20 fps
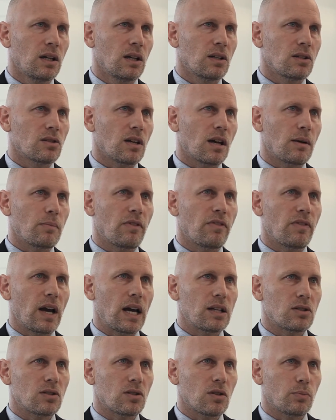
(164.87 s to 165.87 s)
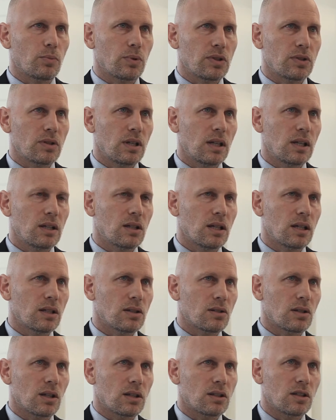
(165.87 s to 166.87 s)
Some events are
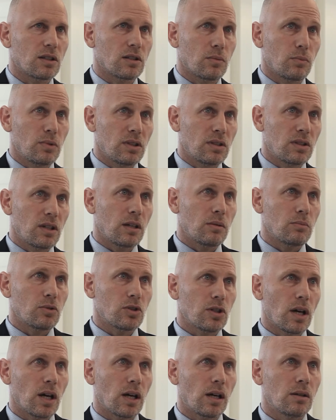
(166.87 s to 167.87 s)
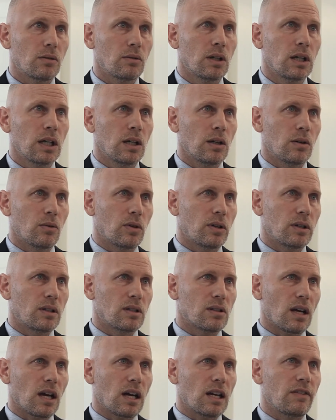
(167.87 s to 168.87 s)
prestigious, such as a museum show or a
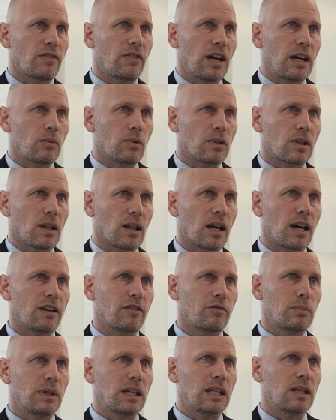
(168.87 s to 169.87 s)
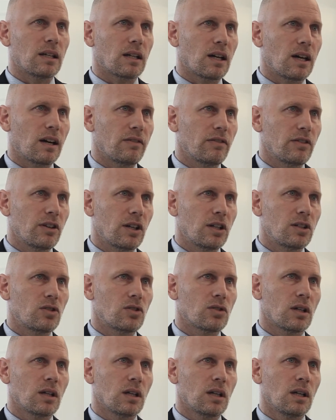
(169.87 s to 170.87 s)
design event with a lot of media coverage.